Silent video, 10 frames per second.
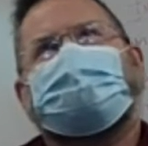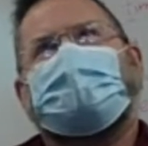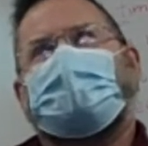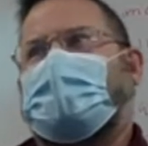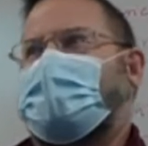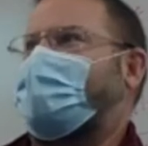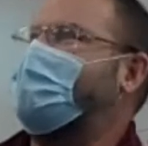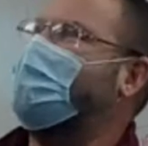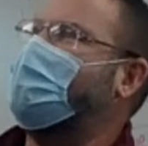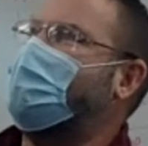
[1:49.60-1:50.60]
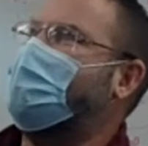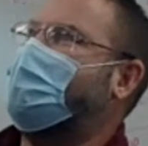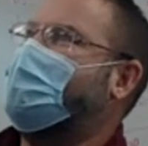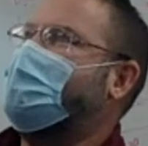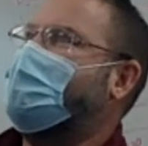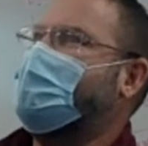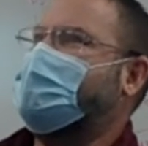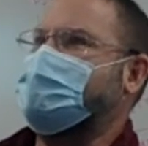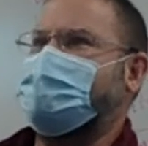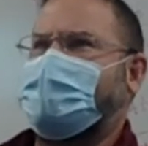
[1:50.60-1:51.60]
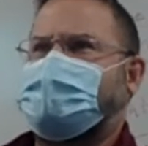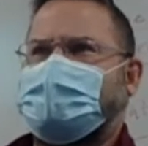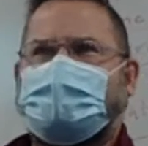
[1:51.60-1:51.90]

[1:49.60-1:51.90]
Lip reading: you go, oh, it doesn't make sense.